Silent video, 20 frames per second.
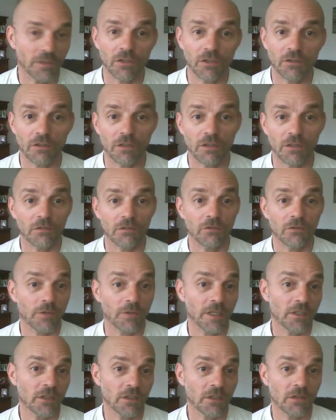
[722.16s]
years ago,
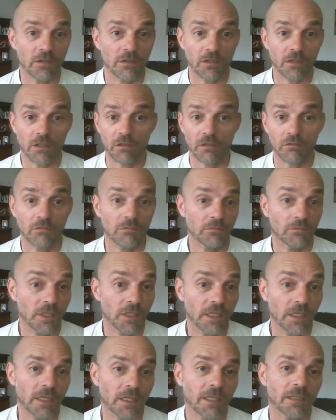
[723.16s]
20 years ago,
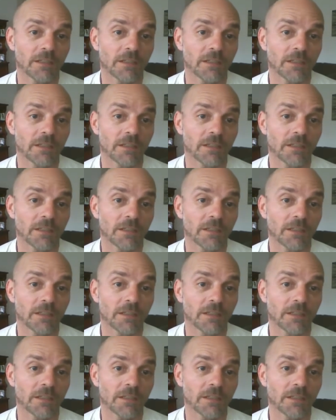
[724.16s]
today.